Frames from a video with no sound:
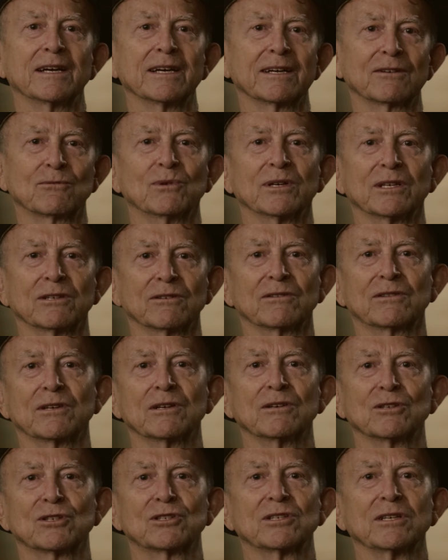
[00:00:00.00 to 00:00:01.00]
like whether
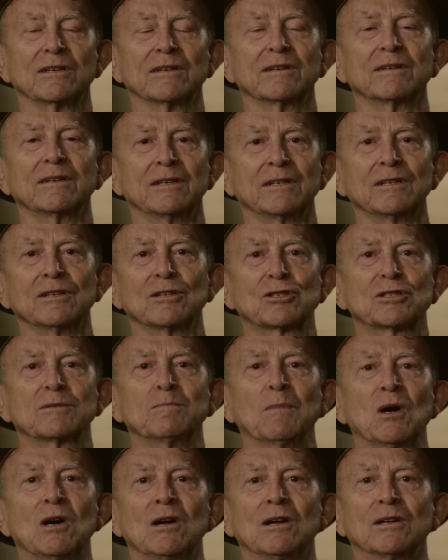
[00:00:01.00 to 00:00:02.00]
there's a
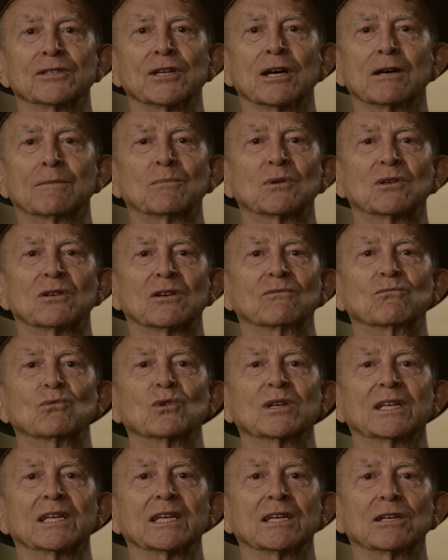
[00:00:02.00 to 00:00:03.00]
small number of
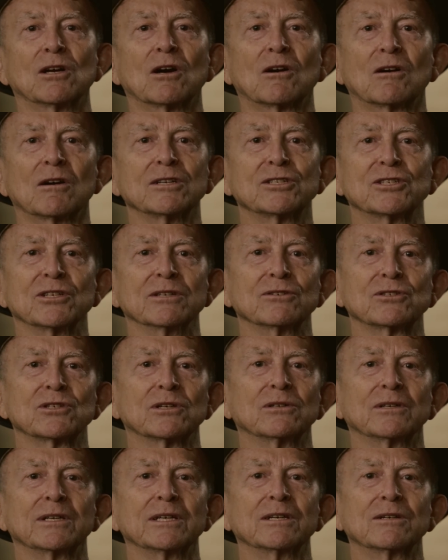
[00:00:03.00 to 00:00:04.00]
really large
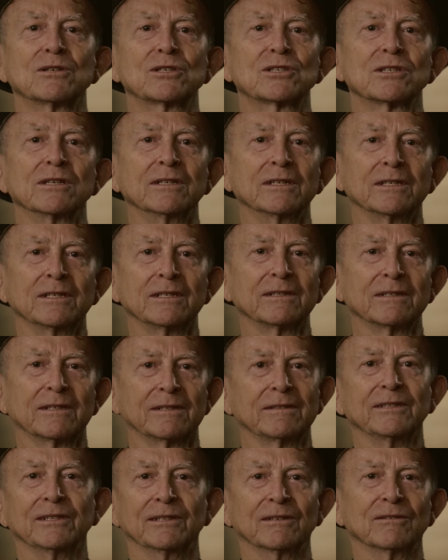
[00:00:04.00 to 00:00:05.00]
enjoyers,
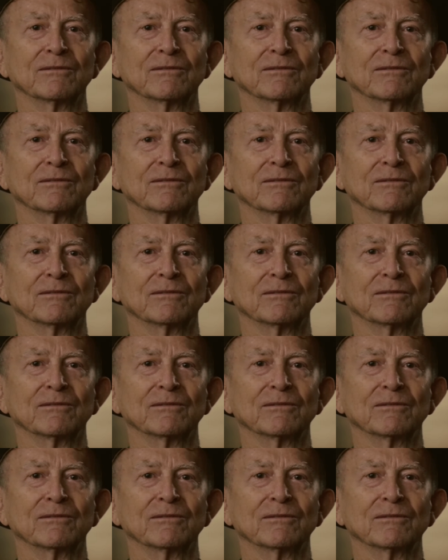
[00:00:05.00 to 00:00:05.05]
you